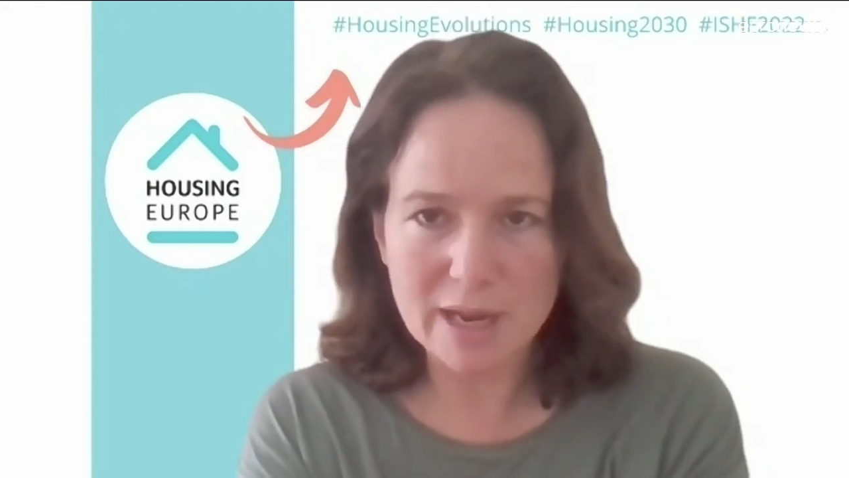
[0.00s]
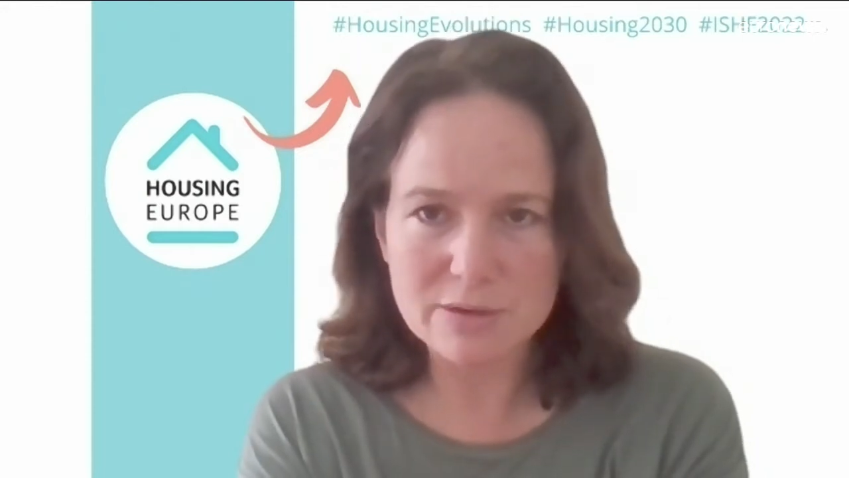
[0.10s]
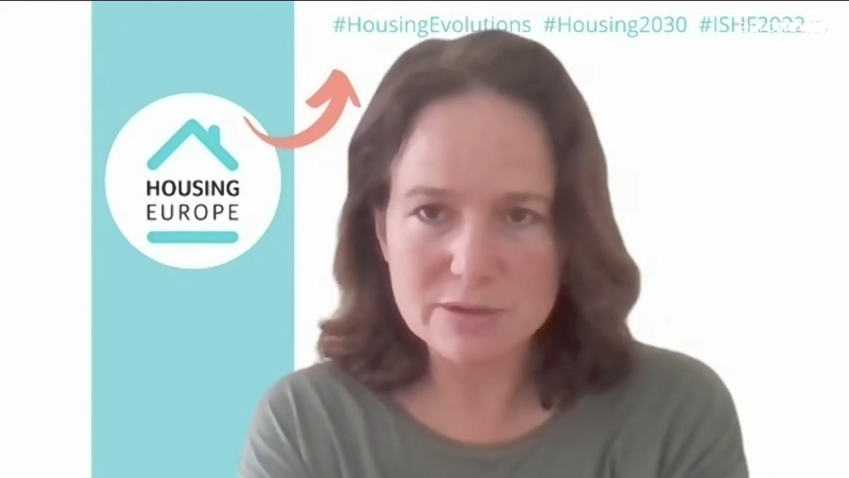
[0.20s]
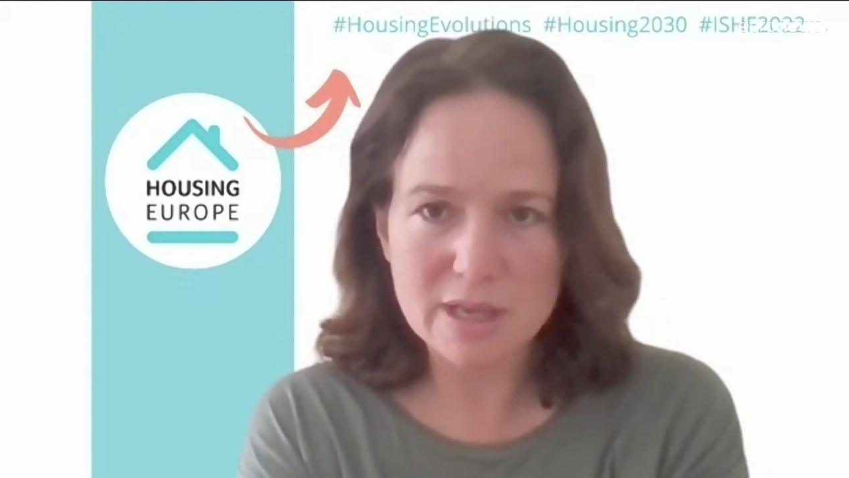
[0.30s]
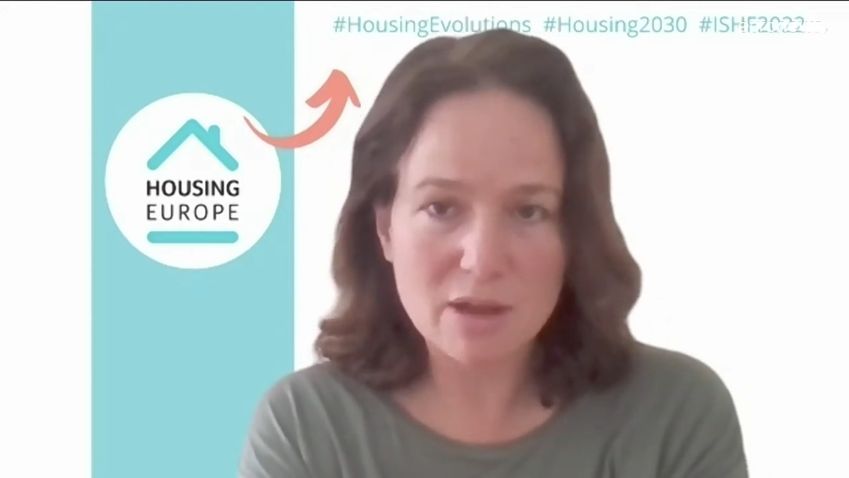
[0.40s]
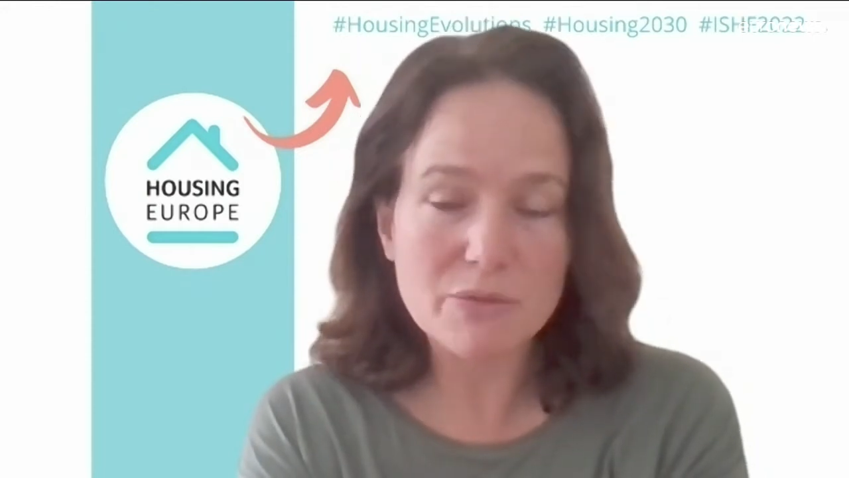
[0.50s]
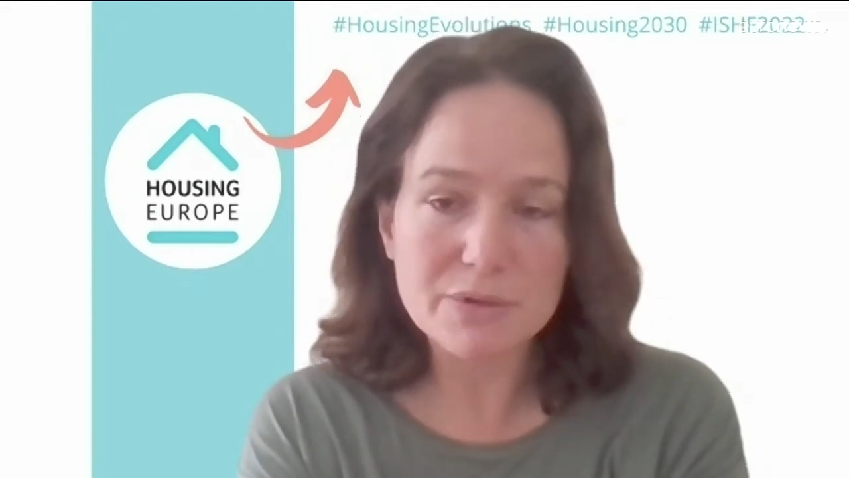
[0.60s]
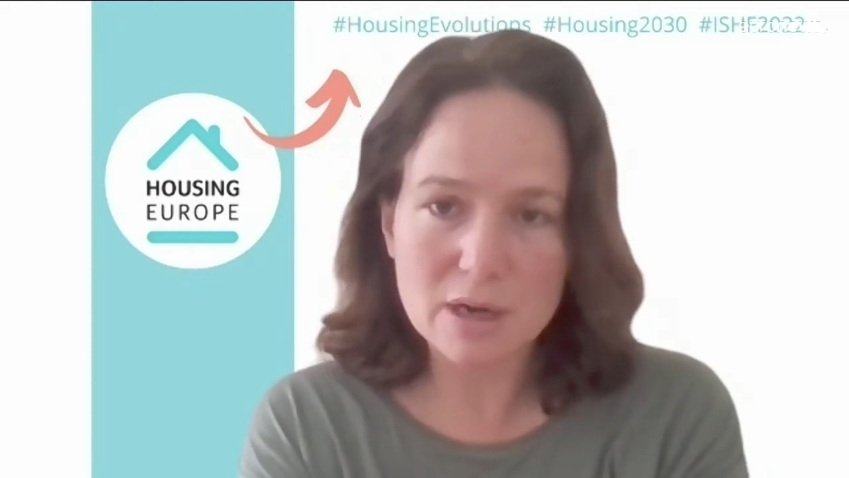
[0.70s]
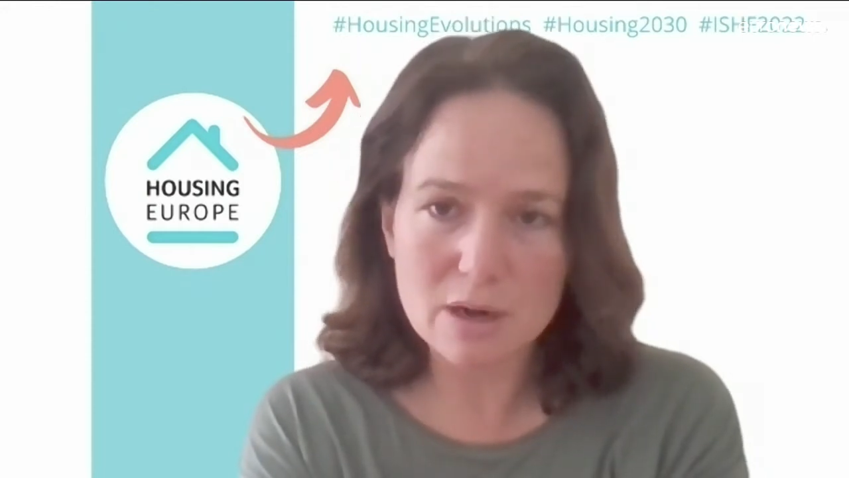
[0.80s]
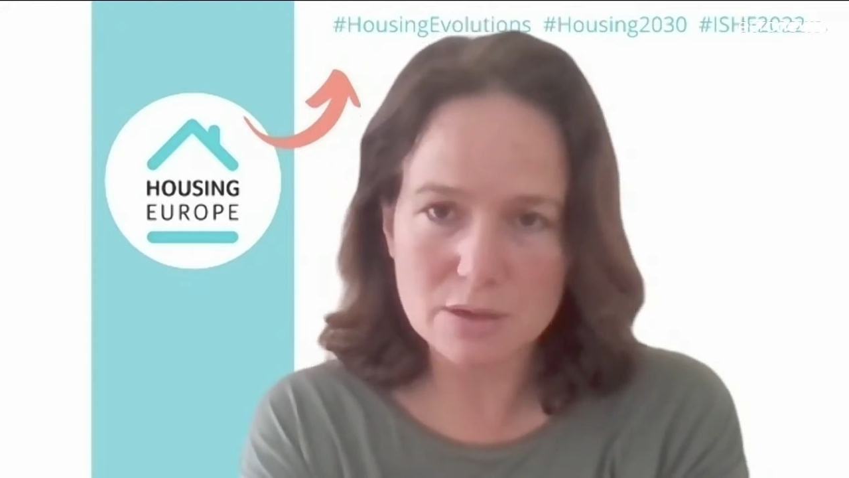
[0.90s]
housing
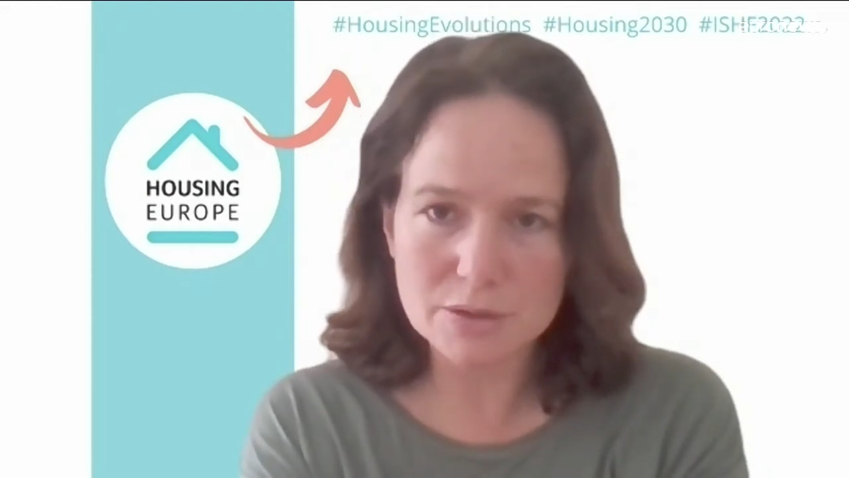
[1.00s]
over the long